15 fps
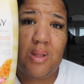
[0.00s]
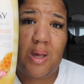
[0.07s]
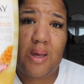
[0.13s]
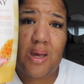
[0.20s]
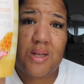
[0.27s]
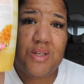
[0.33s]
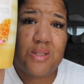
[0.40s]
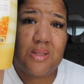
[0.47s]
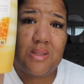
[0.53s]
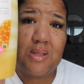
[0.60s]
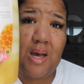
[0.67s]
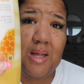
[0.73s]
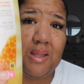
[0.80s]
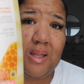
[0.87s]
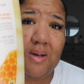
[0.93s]
Like I just,
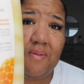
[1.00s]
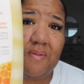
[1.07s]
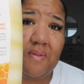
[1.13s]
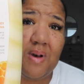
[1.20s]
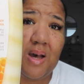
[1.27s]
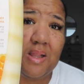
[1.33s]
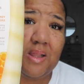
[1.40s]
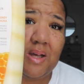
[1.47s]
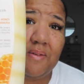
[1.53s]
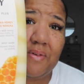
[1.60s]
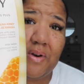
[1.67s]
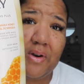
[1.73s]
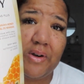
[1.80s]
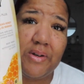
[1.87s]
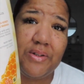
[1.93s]
I love, I love
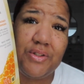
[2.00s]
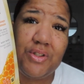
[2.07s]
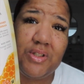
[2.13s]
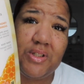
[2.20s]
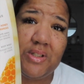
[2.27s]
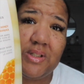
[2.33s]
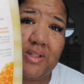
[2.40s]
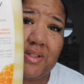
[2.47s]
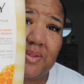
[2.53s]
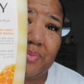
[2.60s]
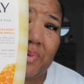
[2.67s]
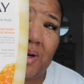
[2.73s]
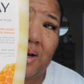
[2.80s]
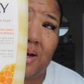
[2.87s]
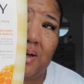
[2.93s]
her. She is
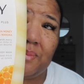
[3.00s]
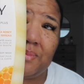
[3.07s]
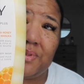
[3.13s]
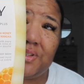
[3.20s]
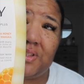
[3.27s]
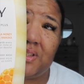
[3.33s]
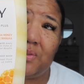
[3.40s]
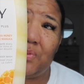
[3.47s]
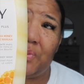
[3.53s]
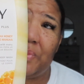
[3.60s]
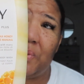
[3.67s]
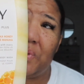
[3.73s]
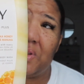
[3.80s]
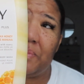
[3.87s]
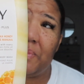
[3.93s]
bomb. She will be
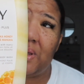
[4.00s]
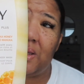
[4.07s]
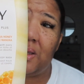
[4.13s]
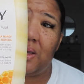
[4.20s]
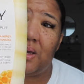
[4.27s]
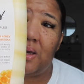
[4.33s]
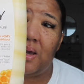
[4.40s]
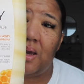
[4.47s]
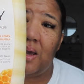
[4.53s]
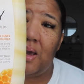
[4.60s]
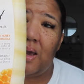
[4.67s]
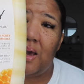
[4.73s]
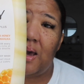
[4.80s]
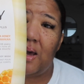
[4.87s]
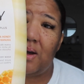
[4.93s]
with me
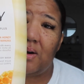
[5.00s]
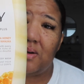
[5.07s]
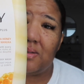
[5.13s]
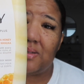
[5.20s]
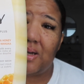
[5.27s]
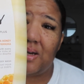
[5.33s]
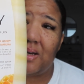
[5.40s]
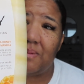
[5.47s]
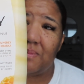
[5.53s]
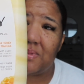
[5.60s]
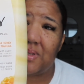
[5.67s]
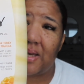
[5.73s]
at all times.